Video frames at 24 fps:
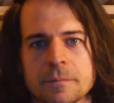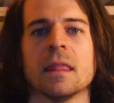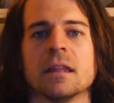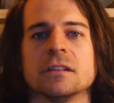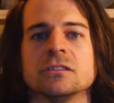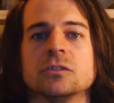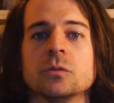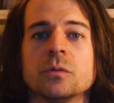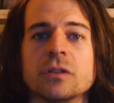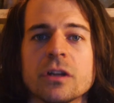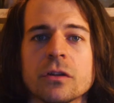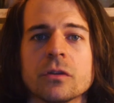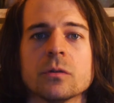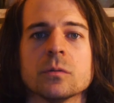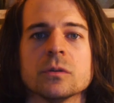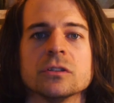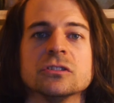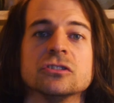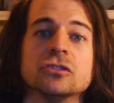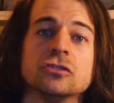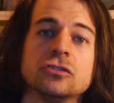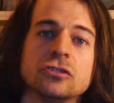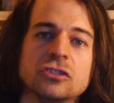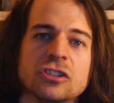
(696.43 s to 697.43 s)
So in other
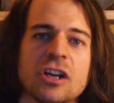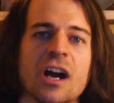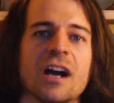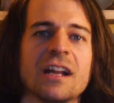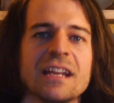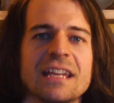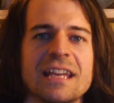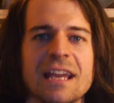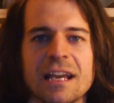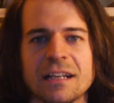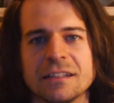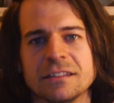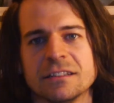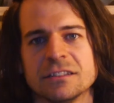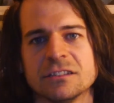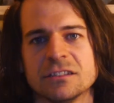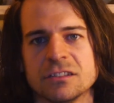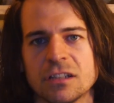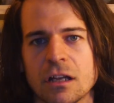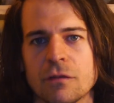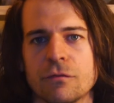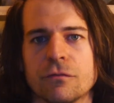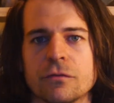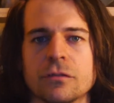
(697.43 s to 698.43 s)
words, Johnny had to
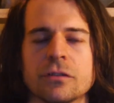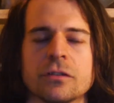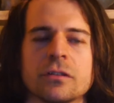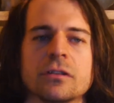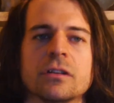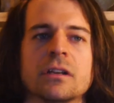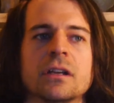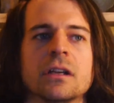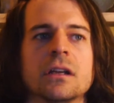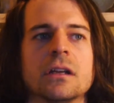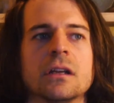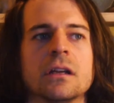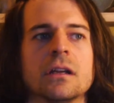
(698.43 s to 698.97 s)
suffer